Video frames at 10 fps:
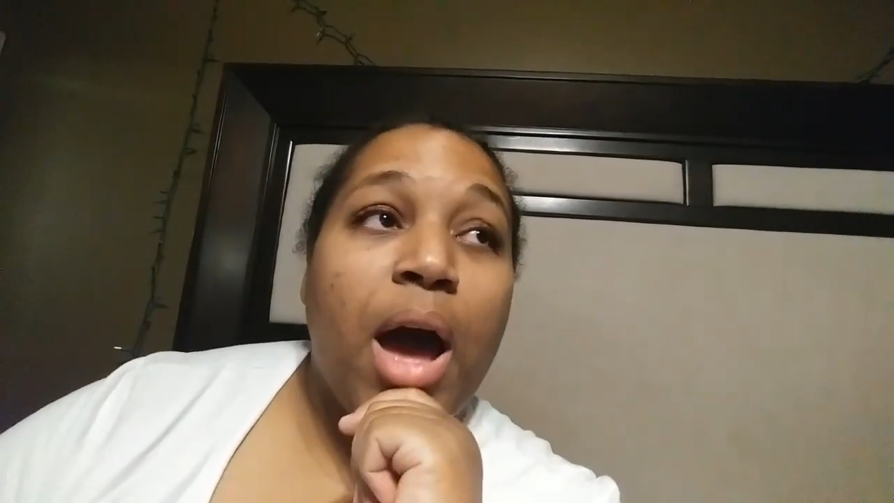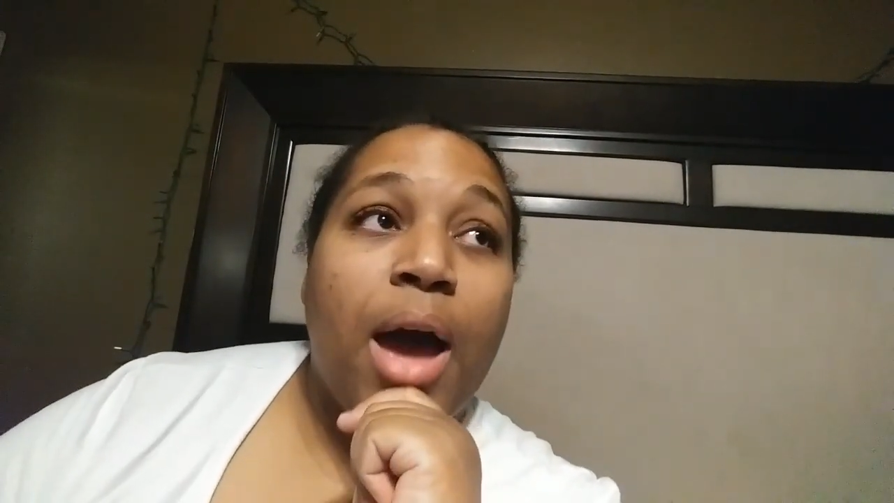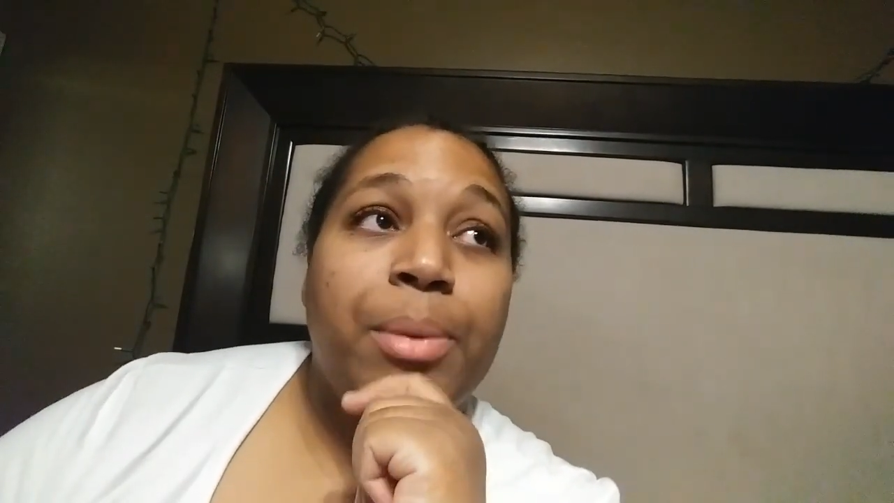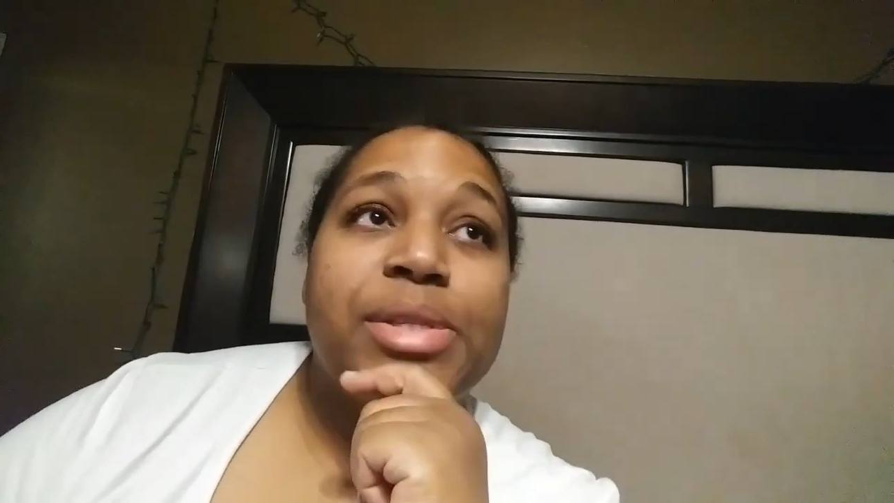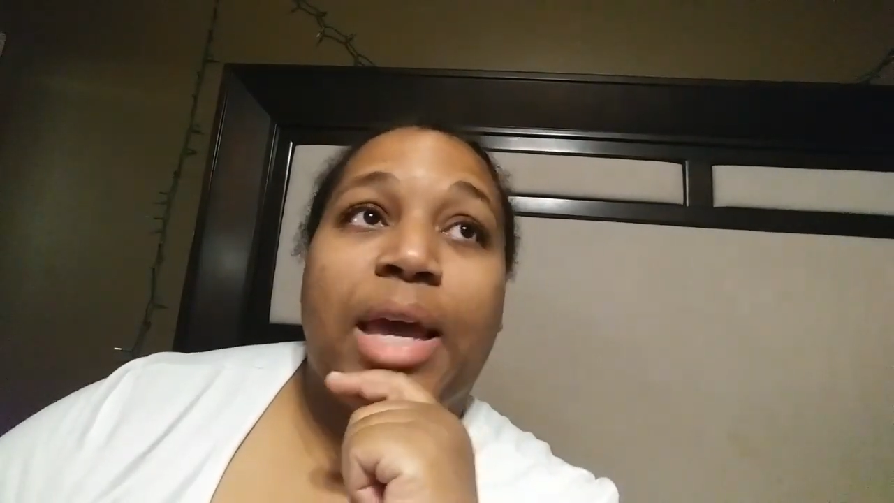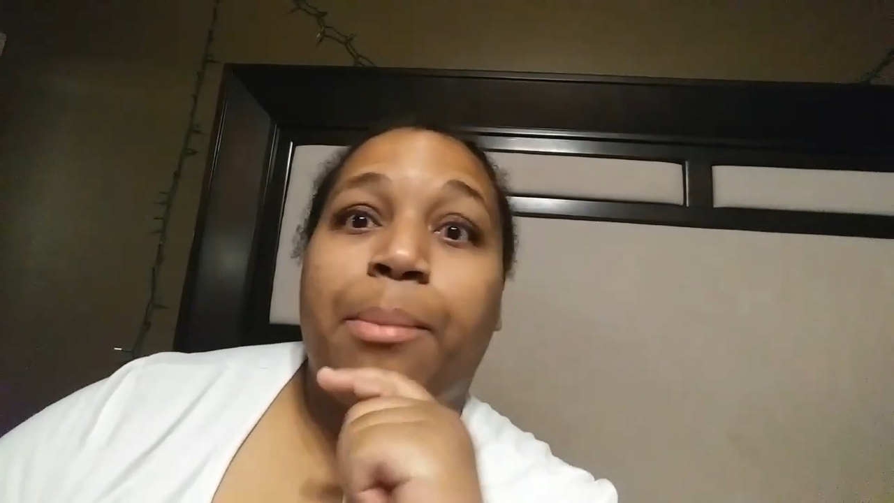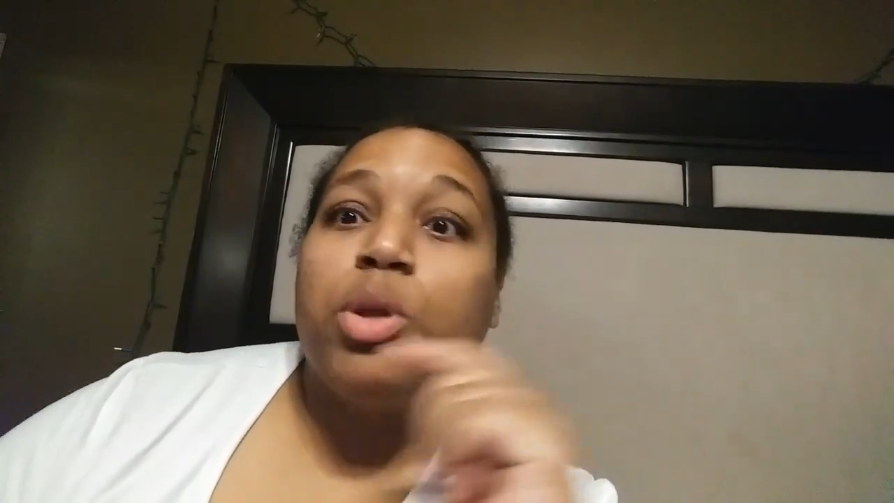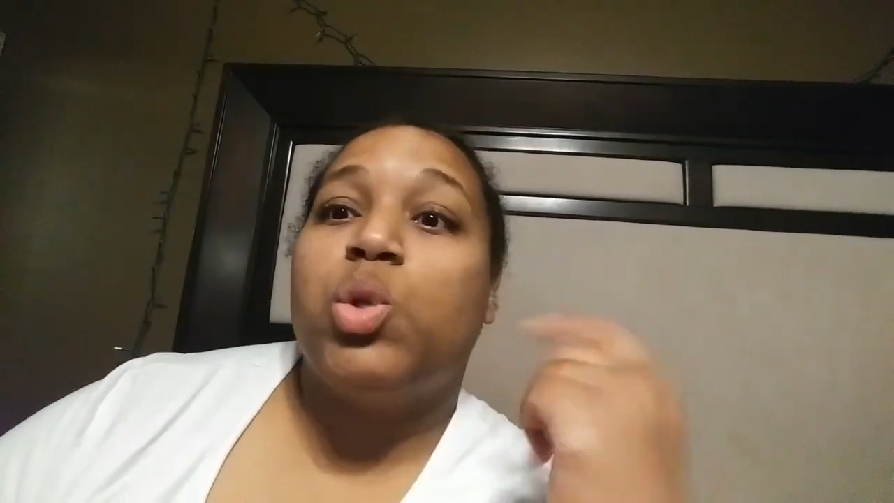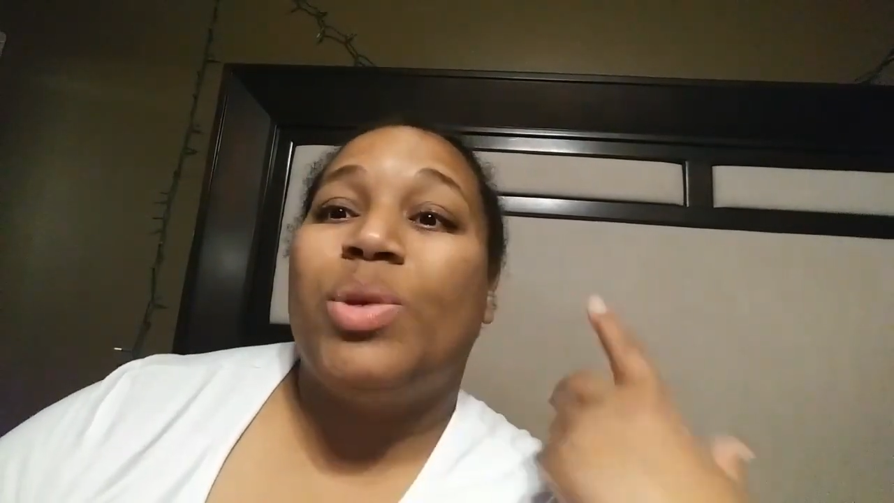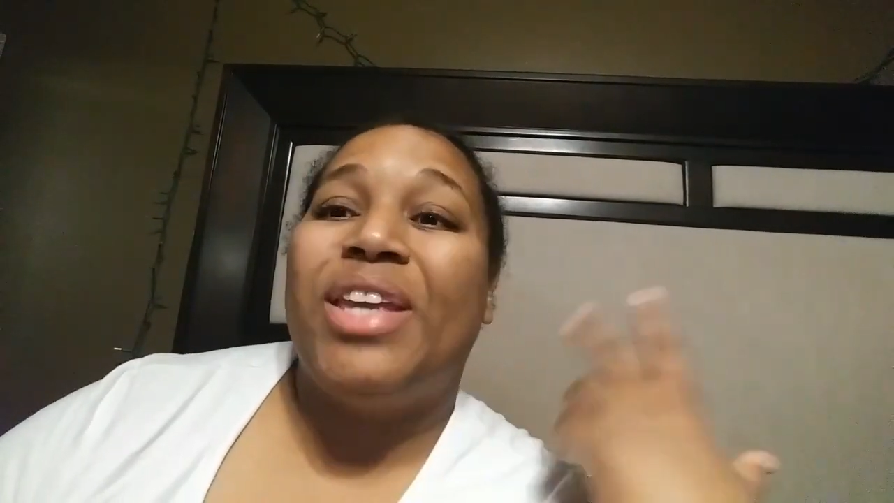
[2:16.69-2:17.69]
I was able
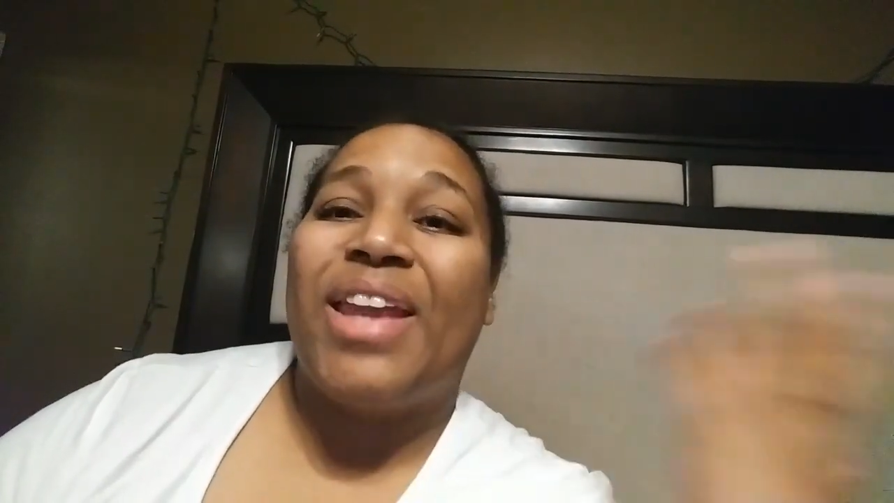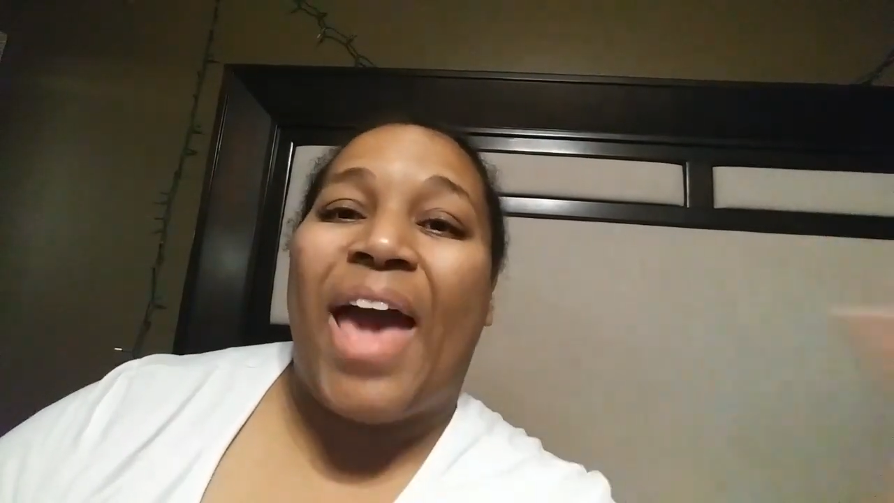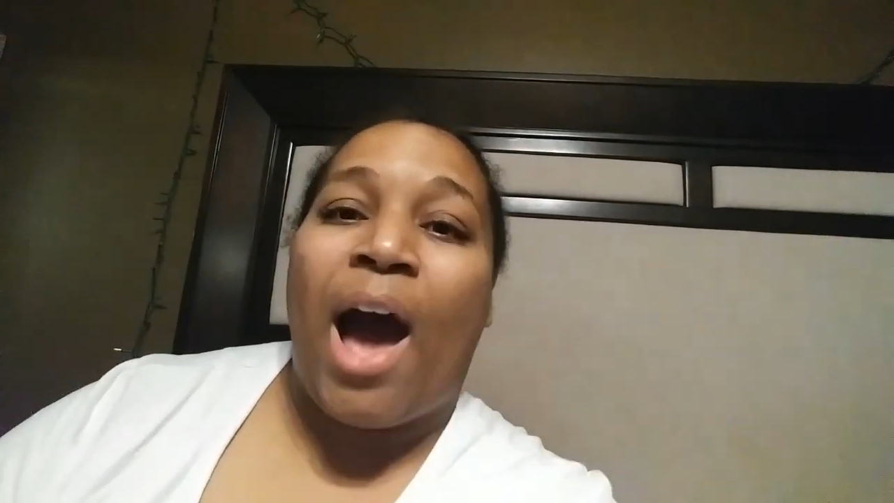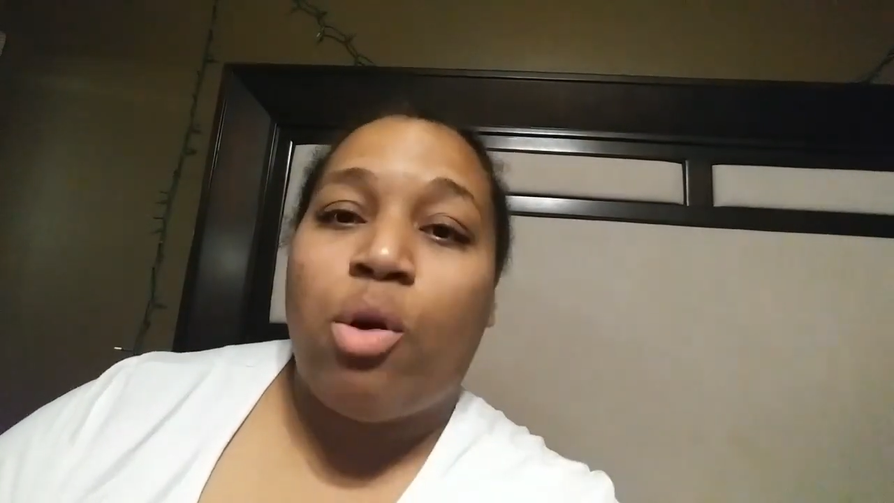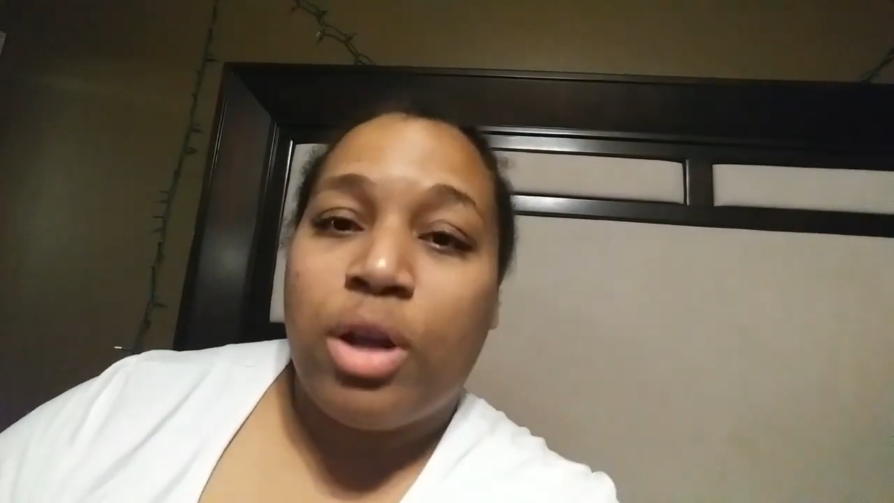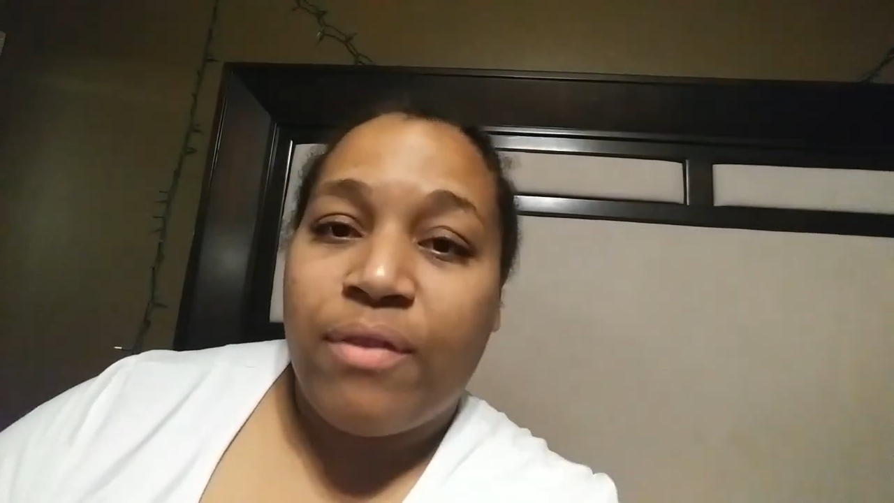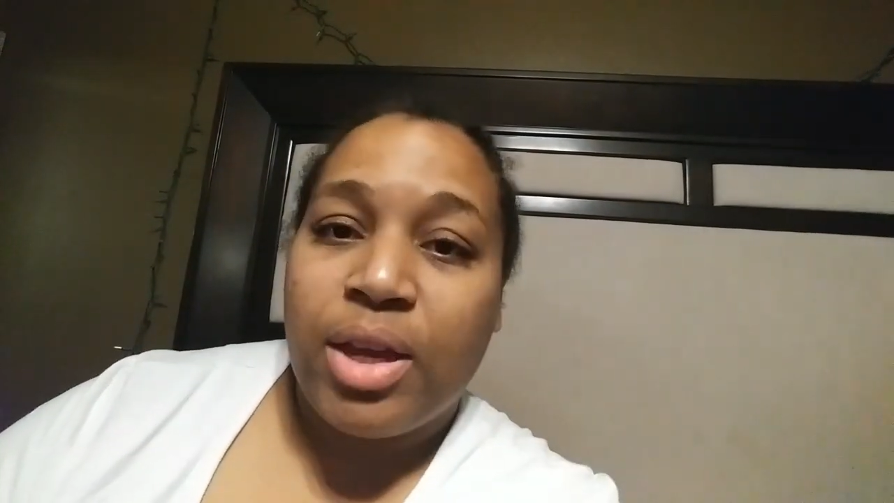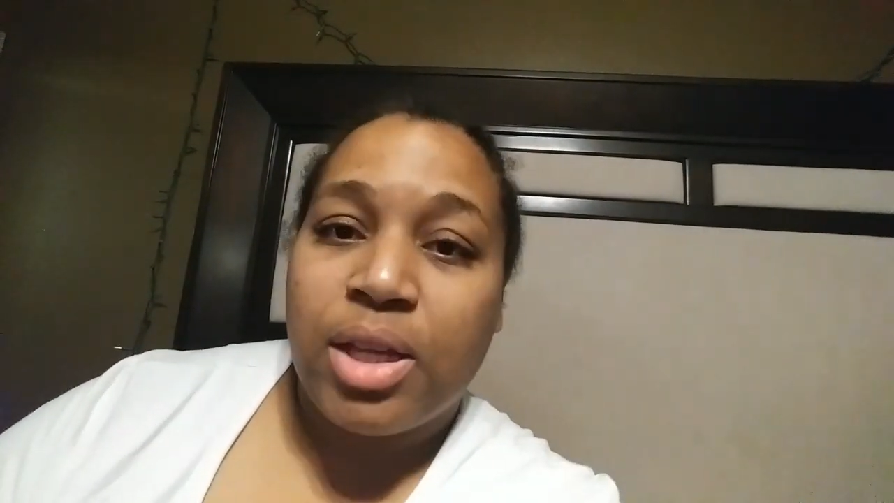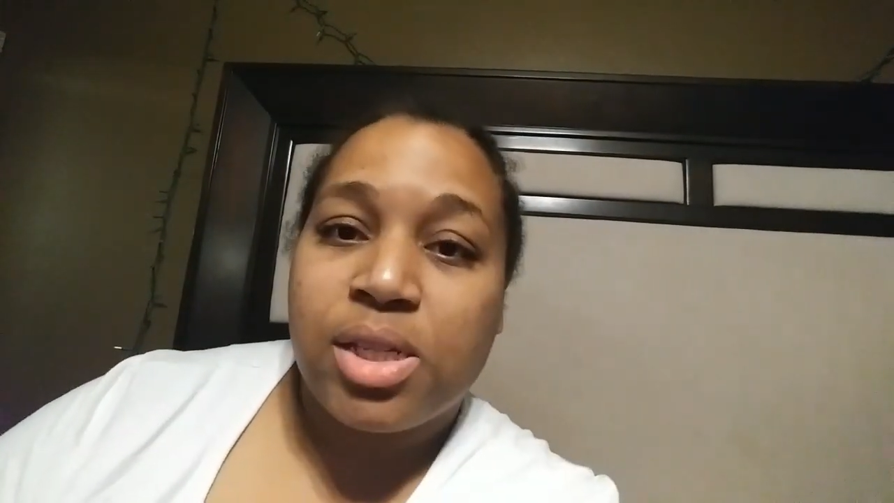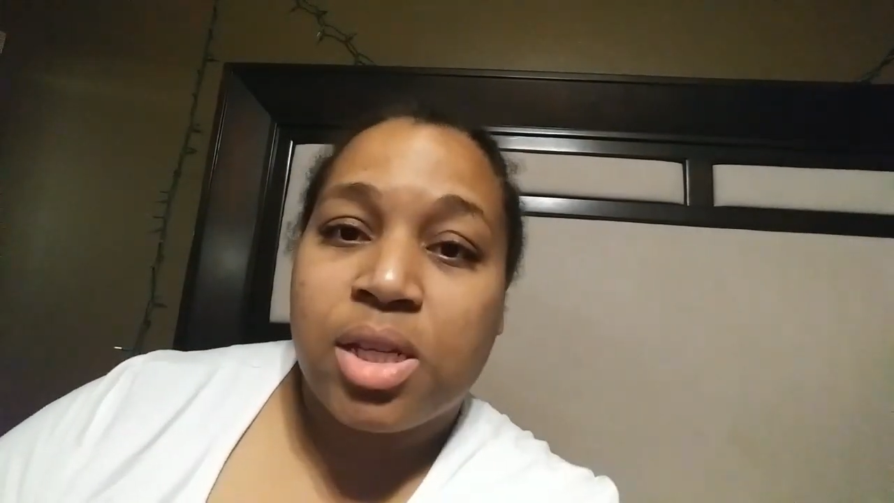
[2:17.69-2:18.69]
to get out of
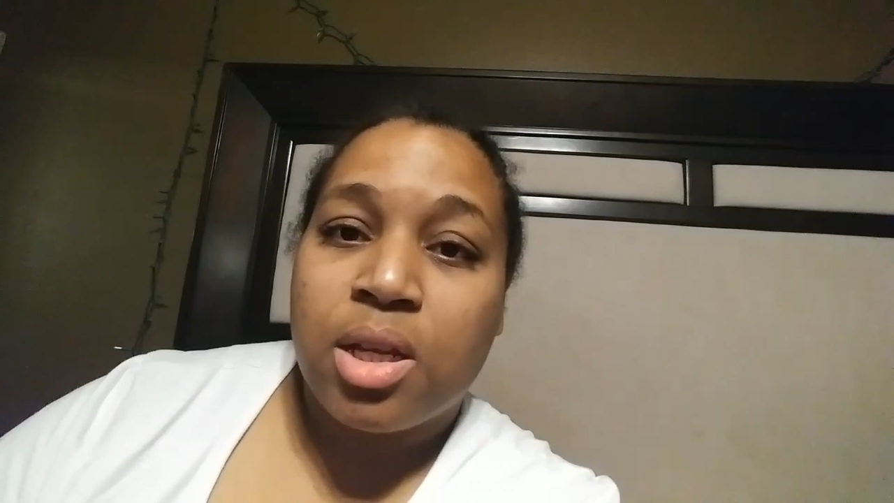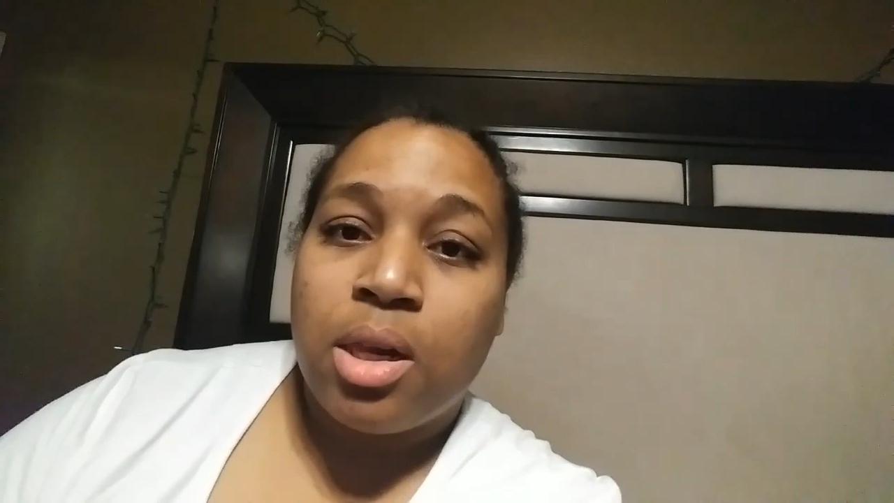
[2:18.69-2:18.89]
it,